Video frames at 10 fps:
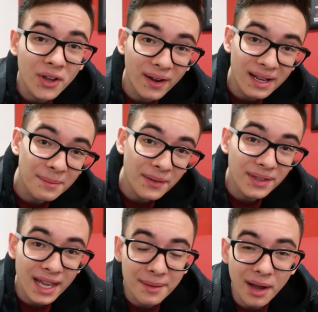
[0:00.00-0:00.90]
talking about
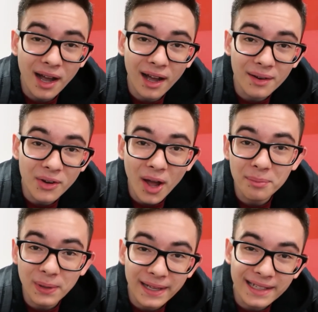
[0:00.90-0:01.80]
the game, uh, not
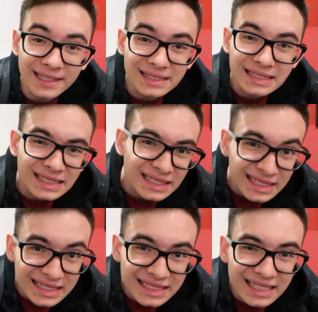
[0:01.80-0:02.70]
playing it
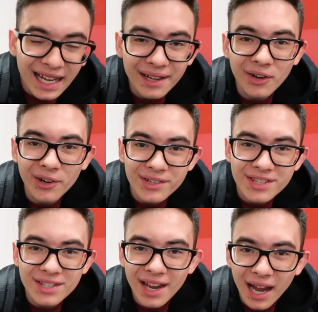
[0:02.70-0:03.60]
kind of
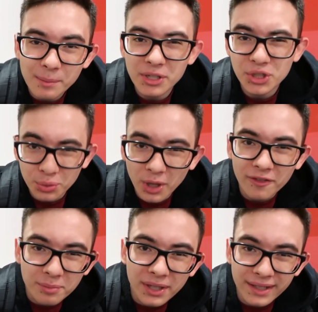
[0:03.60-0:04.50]
hurts how much you
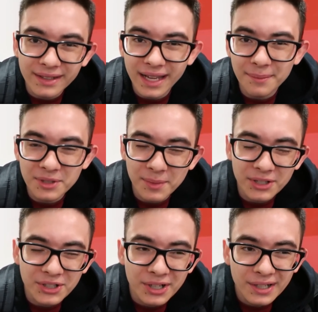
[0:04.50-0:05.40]
love playing the game as
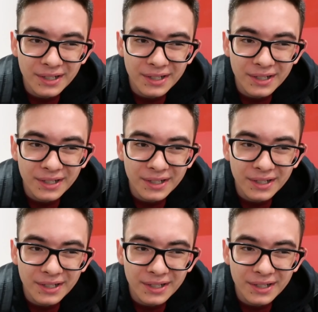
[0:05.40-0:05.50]
much.